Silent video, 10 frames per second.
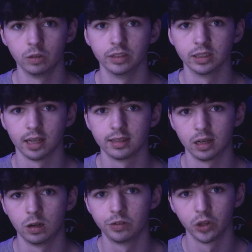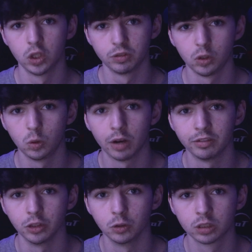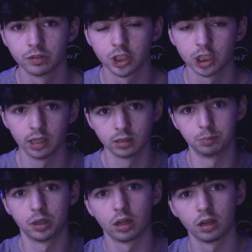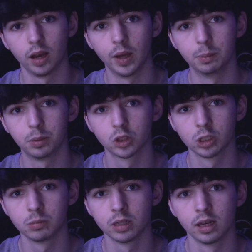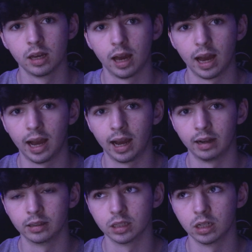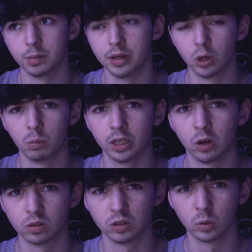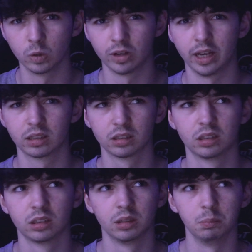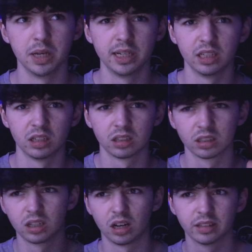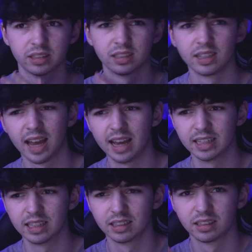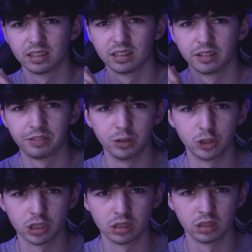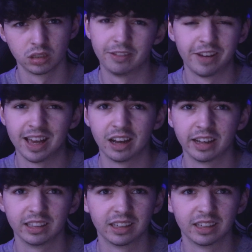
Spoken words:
is set out. For those of you who haven't used DaVinci, there's a bar at the bottom, and it normally goes in the order of like media, cut, edit, fusion, fairlight,